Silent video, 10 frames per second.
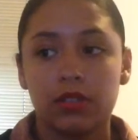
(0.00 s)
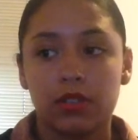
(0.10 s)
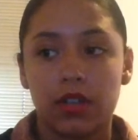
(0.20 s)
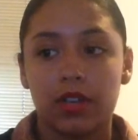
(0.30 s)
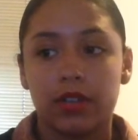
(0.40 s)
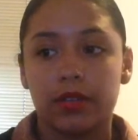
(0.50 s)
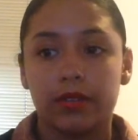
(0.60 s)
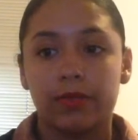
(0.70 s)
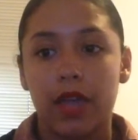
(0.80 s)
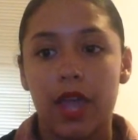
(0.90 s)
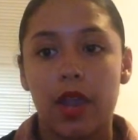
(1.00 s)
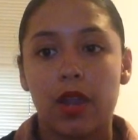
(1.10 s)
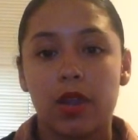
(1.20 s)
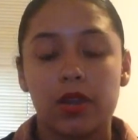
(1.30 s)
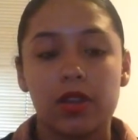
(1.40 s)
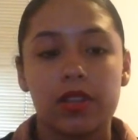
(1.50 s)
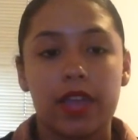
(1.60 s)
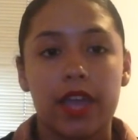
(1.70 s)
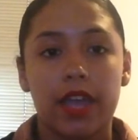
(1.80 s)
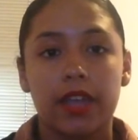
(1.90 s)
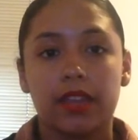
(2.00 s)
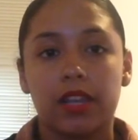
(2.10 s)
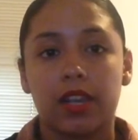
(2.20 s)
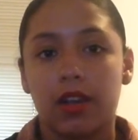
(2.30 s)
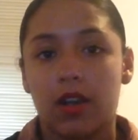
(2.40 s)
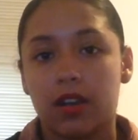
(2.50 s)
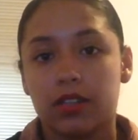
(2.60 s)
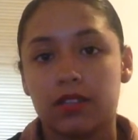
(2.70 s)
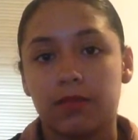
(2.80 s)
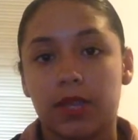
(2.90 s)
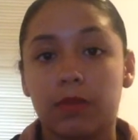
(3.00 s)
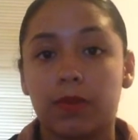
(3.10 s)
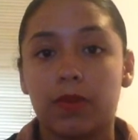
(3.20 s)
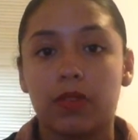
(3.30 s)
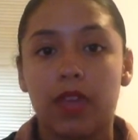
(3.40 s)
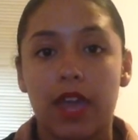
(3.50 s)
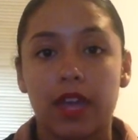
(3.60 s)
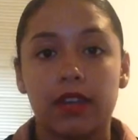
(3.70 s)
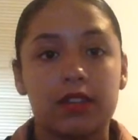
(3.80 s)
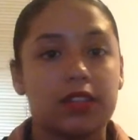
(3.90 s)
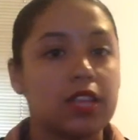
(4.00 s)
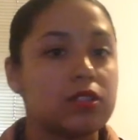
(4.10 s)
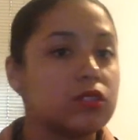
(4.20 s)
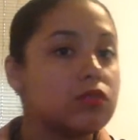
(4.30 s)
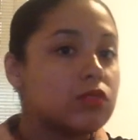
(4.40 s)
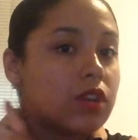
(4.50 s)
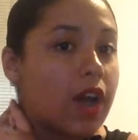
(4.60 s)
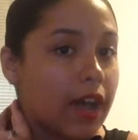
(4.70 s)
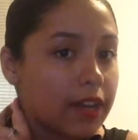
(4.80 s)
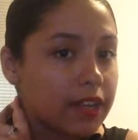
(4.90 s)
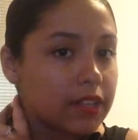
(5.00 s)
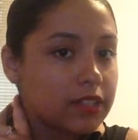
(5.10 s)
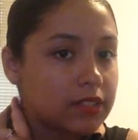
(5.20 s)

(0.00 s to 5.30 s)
I heard that there are some people that they do cut it,